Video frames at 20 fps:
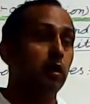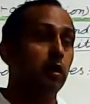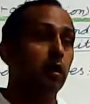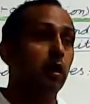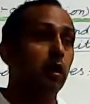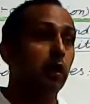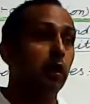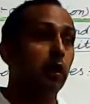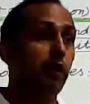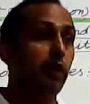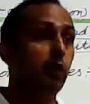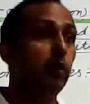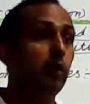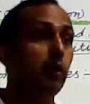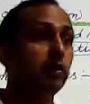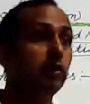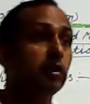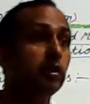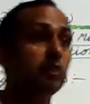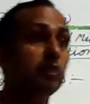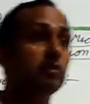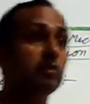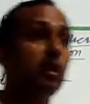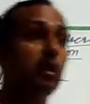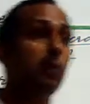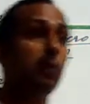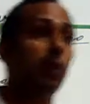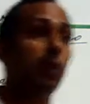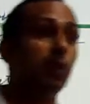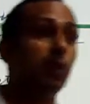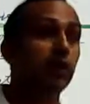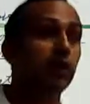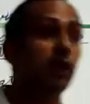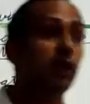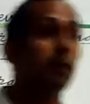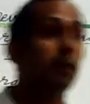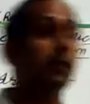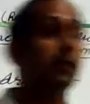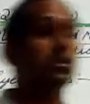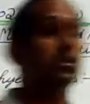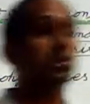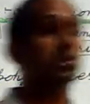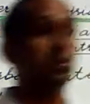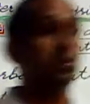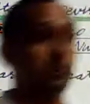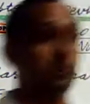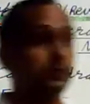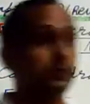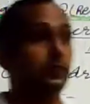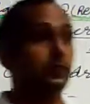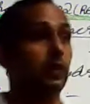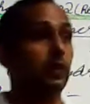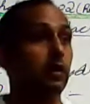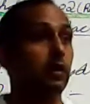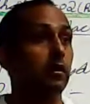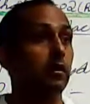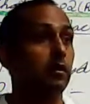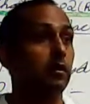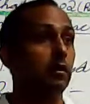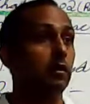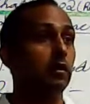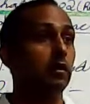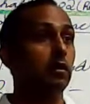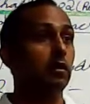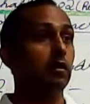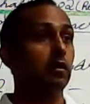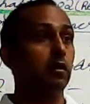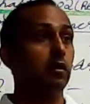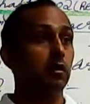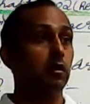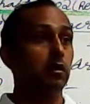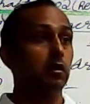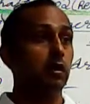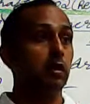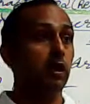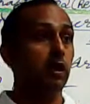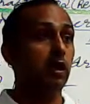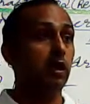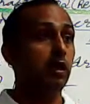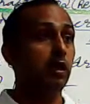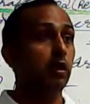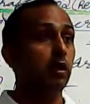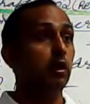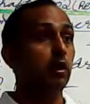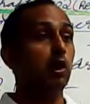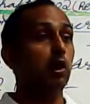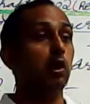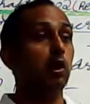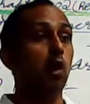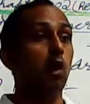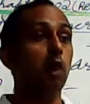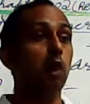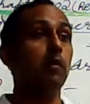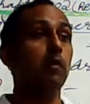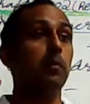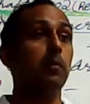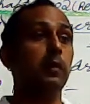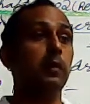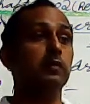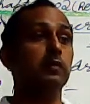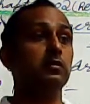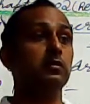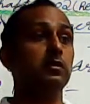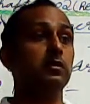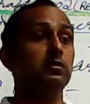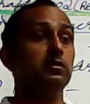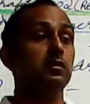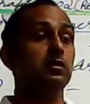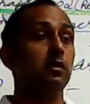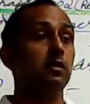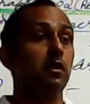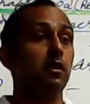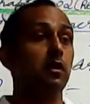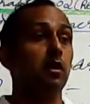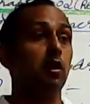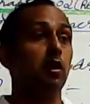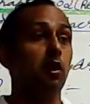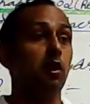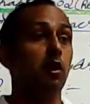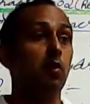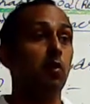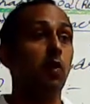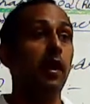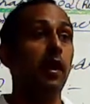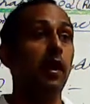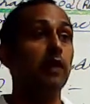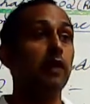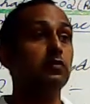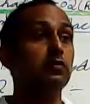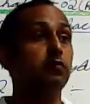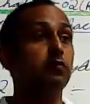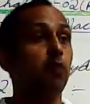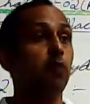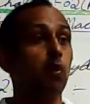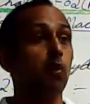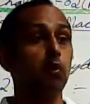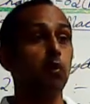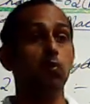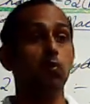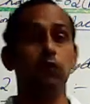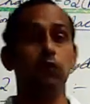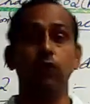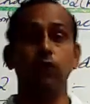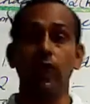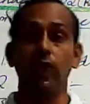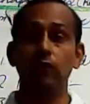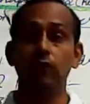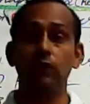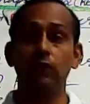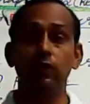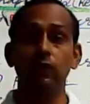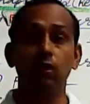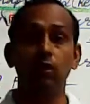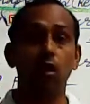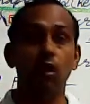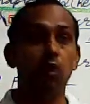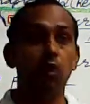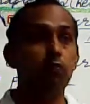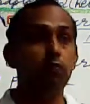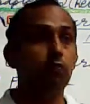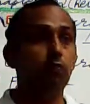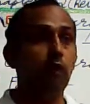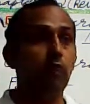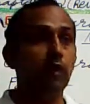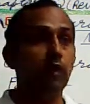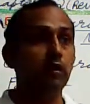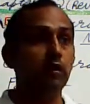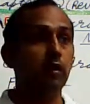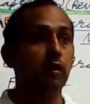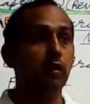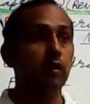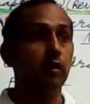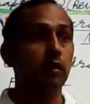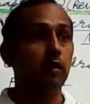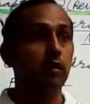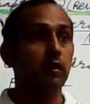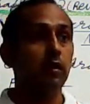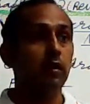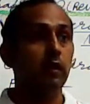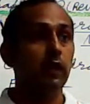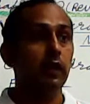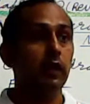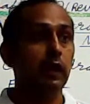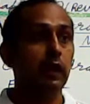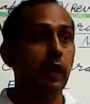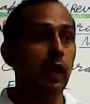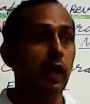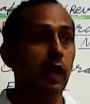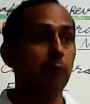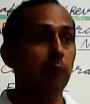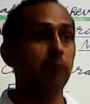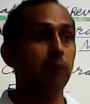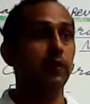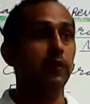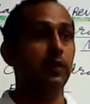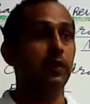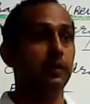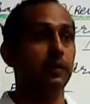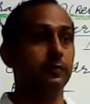regulations the body temperature. A normal person requires 4 to 5 liters of water every day.